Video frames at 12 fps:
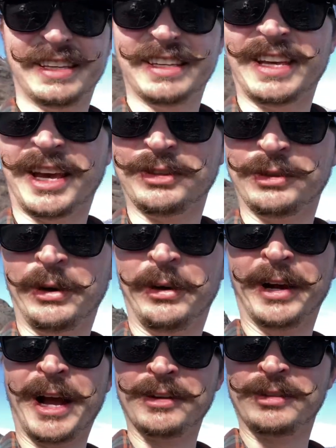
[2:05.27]
Yeah, so I
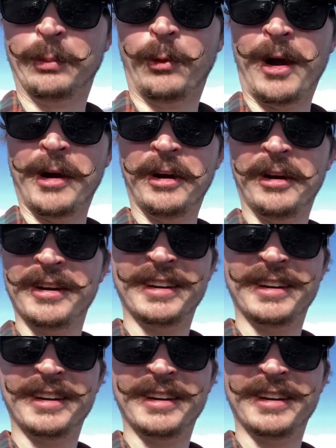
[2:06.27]
got some water.